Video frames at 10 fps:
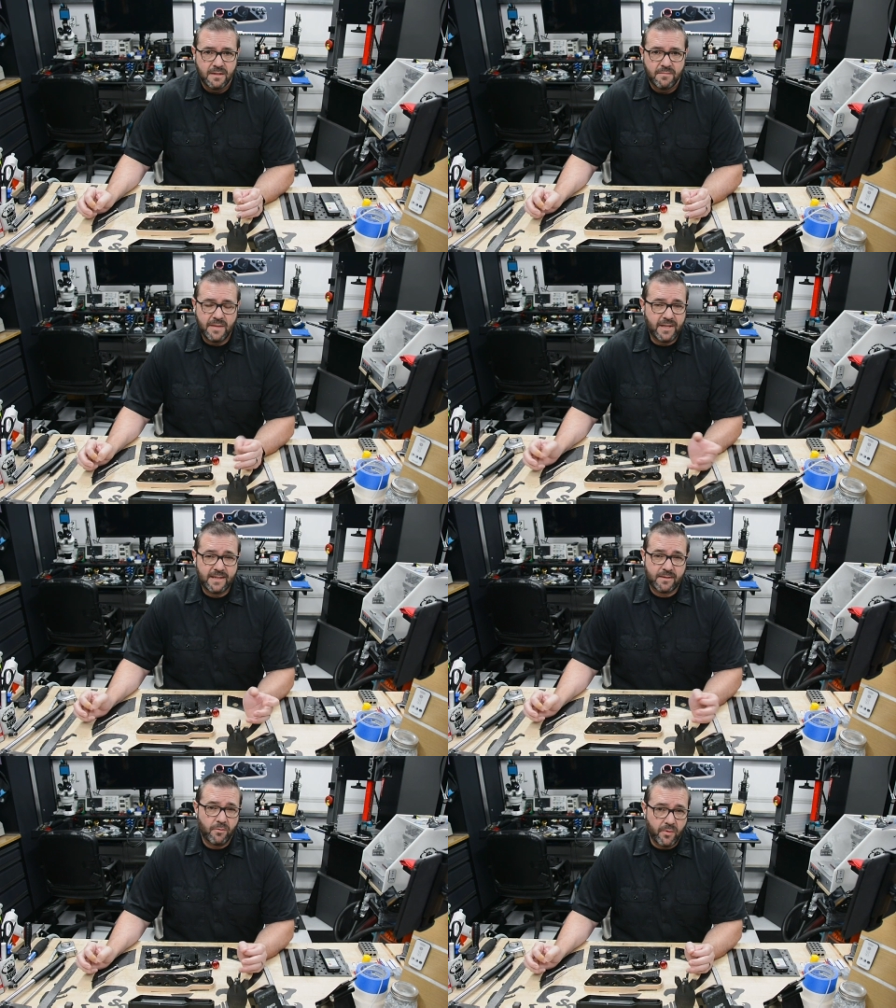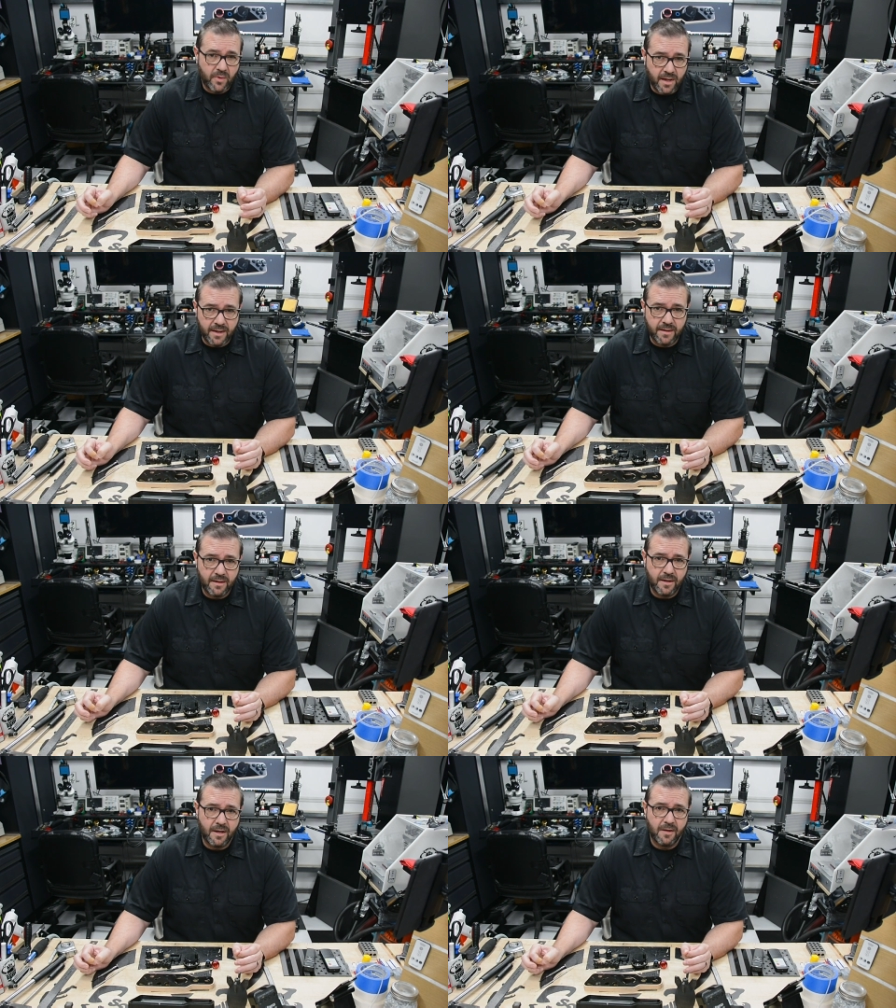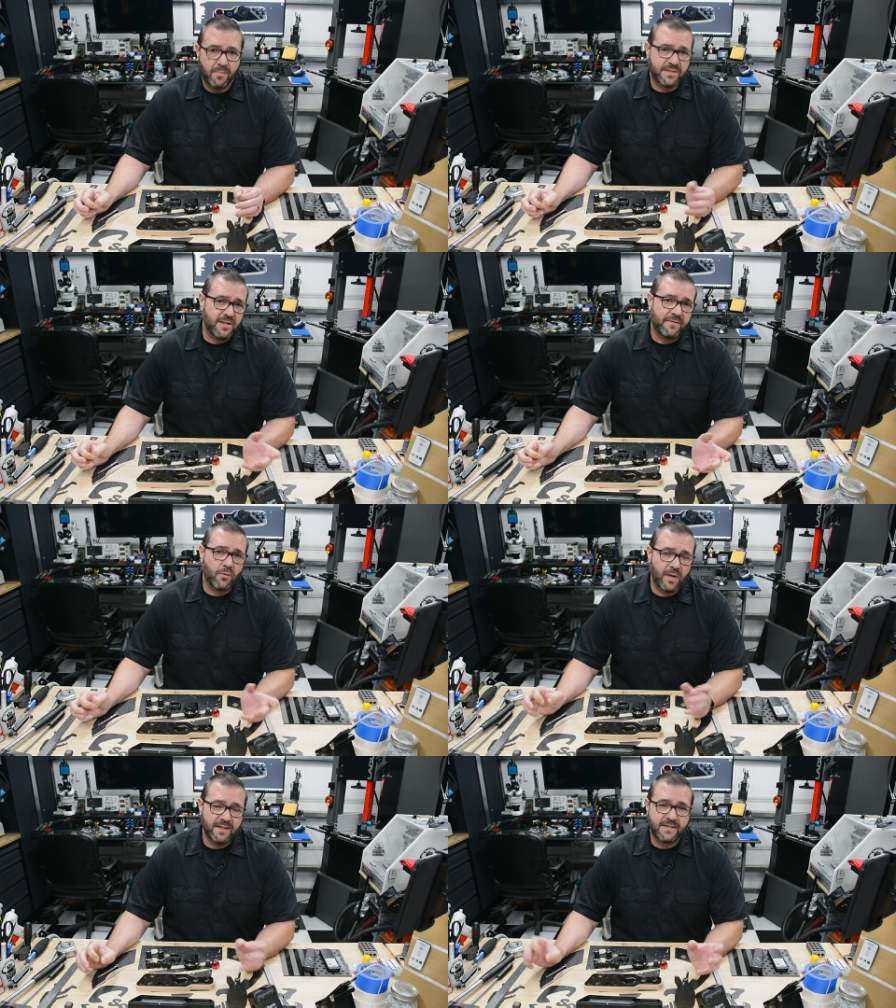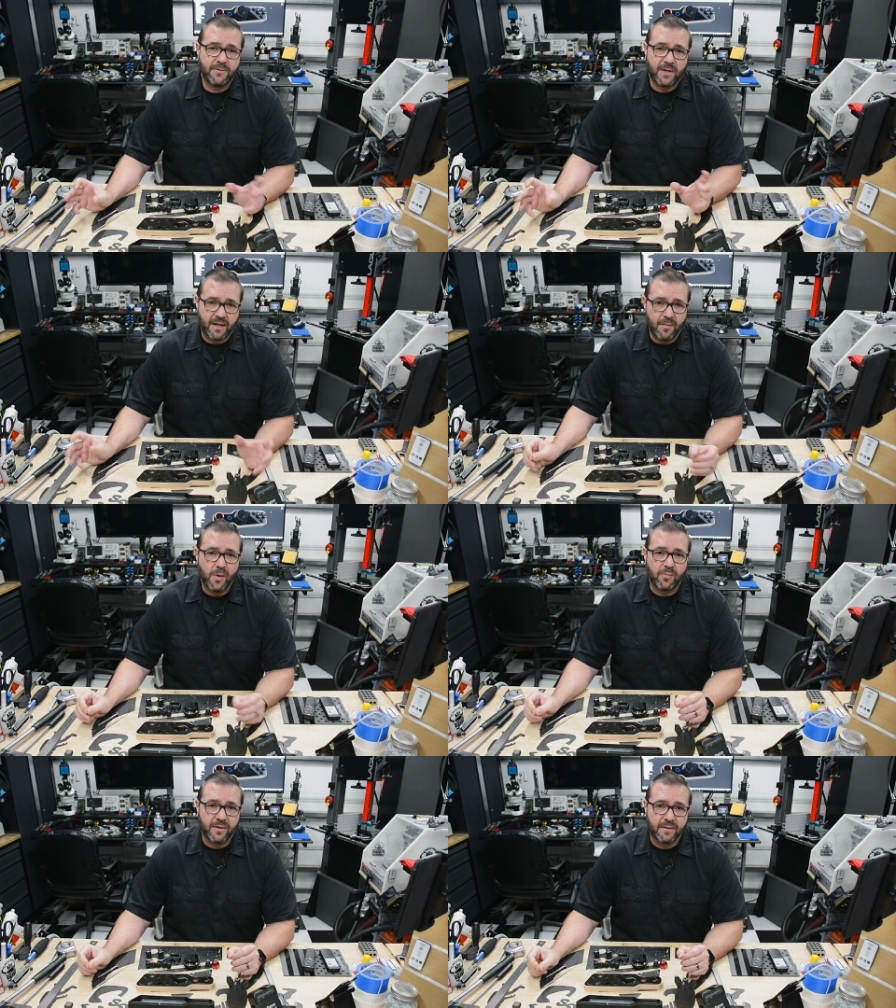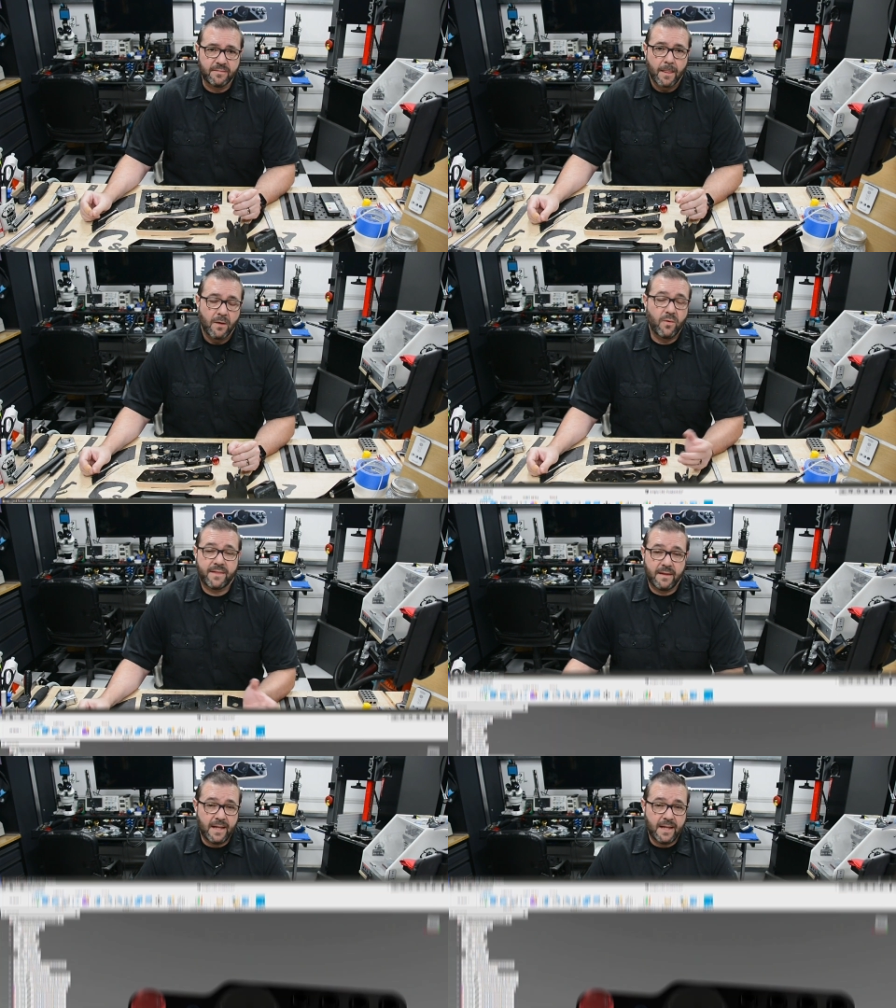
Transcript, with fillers: Maybe that's all we want, uh, but you have to wait and see what I come up with. With the